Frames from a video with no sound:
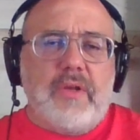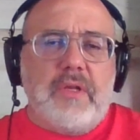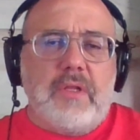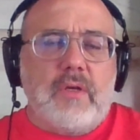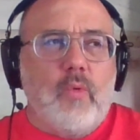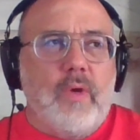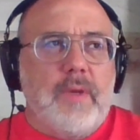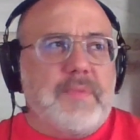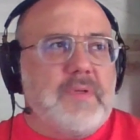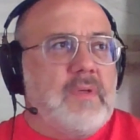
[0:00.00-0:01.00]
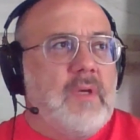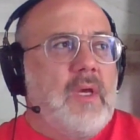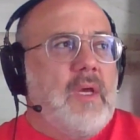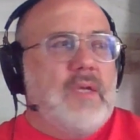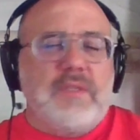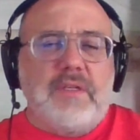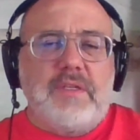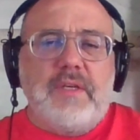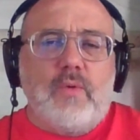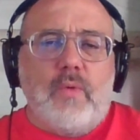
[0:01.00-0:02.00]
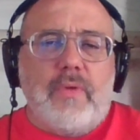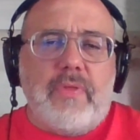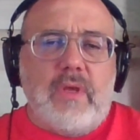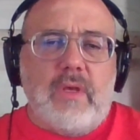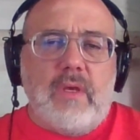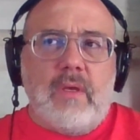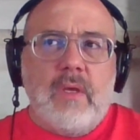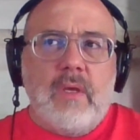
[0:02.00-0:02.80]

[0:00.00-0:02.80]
ill-equipped to deal with the